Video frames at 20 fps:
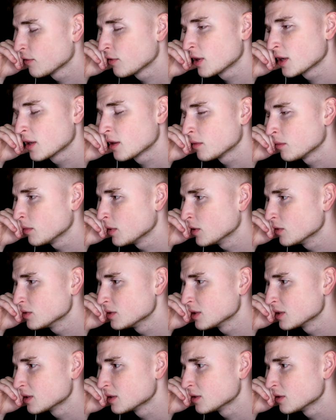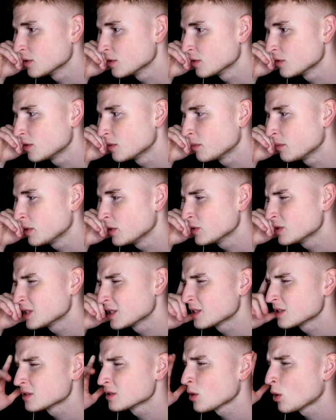Freaking music, dude. The
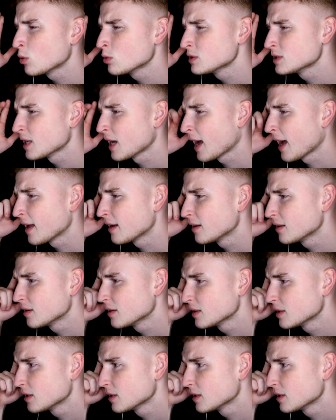music is so sad.